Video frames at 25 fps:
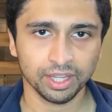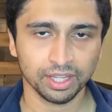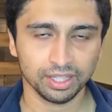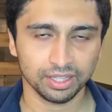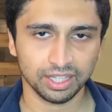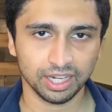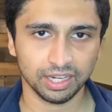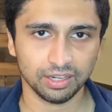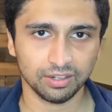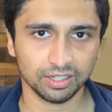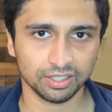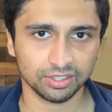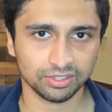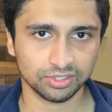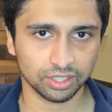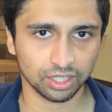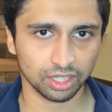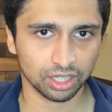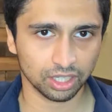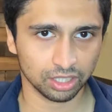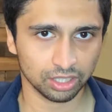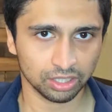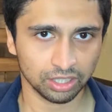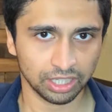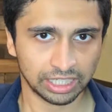There is uh,
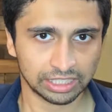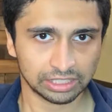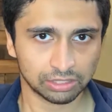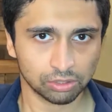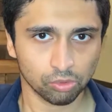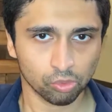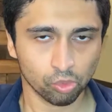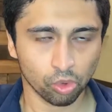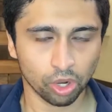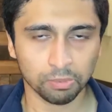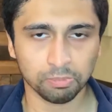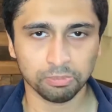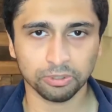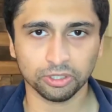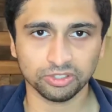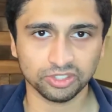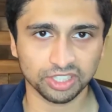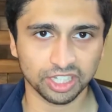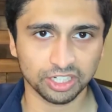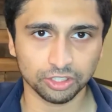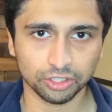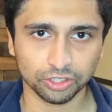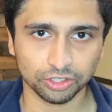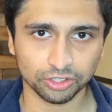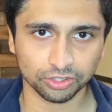like one
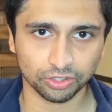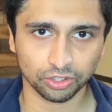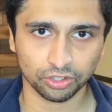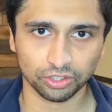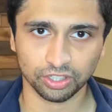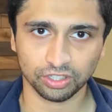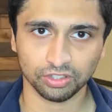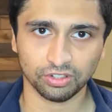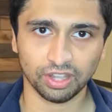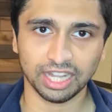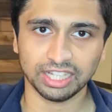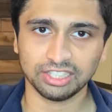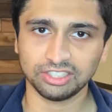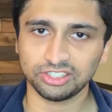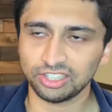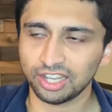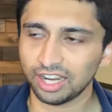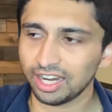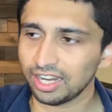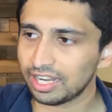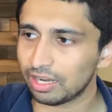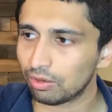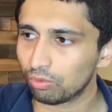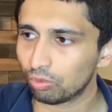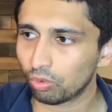percenters on the light
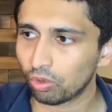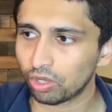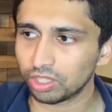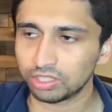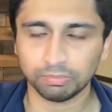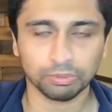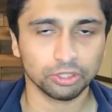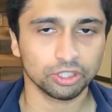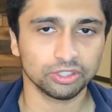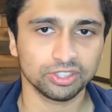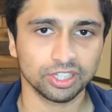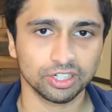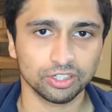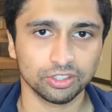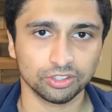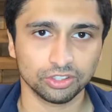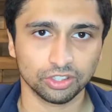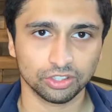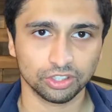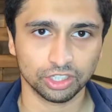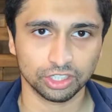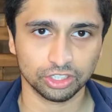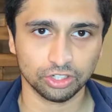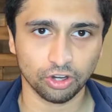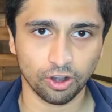side and one percenters on
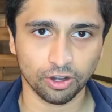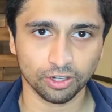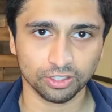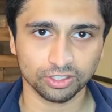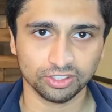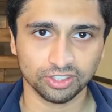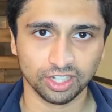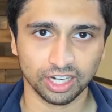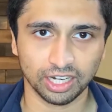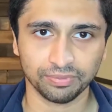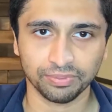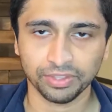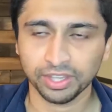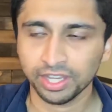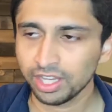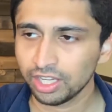the dark side.